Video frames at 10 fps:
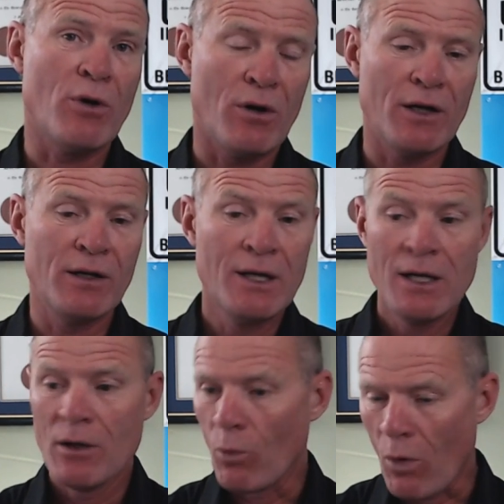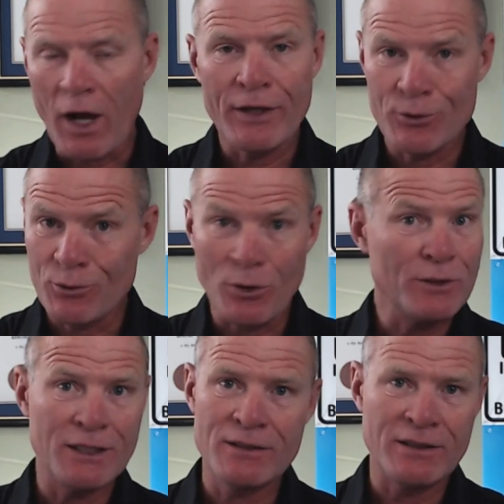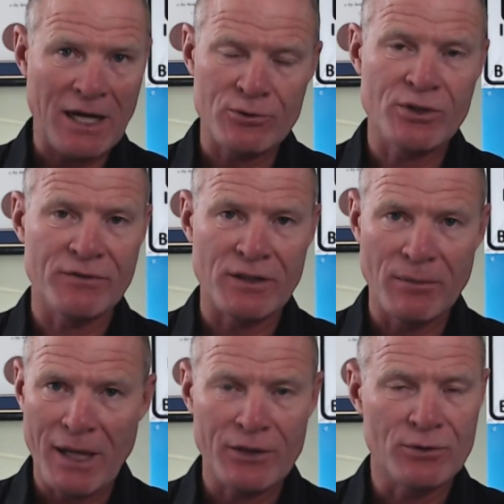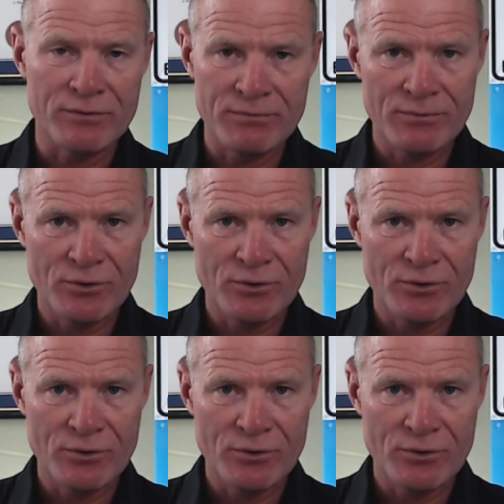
on why you don't need to downshift in a manual